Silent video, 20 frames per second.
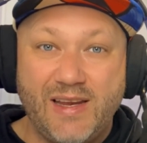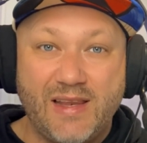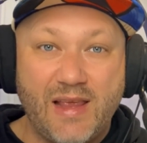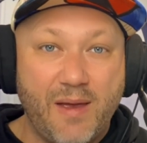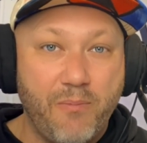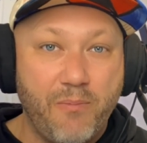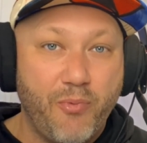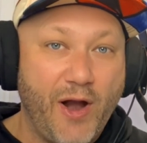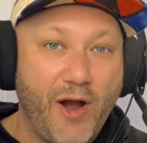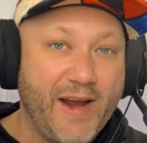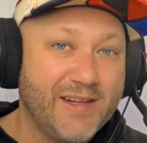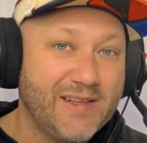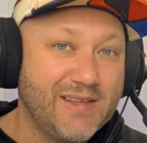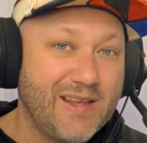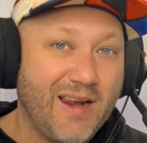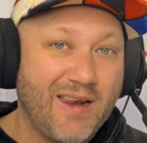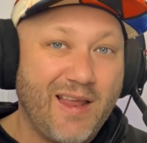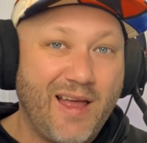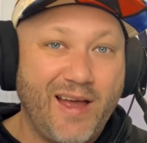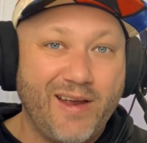They break the
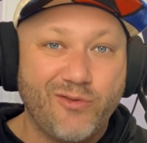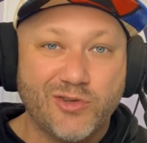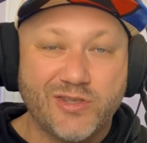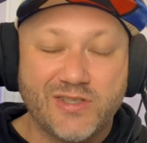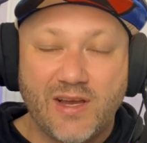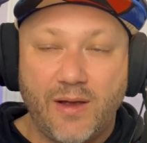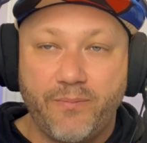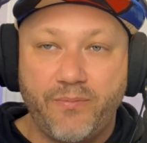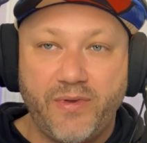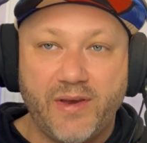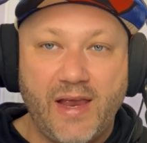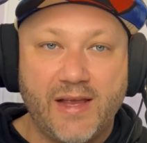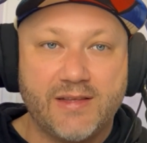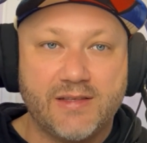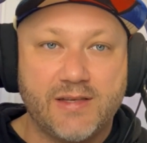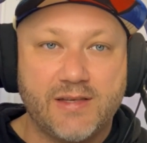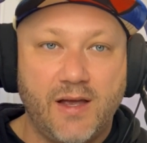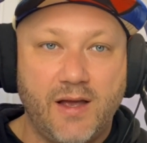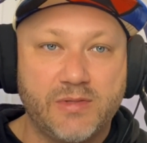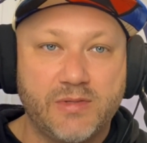line or something at
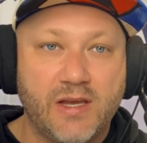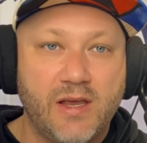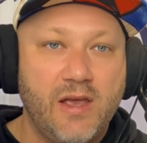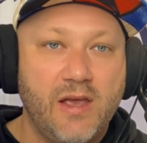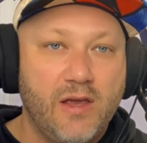times.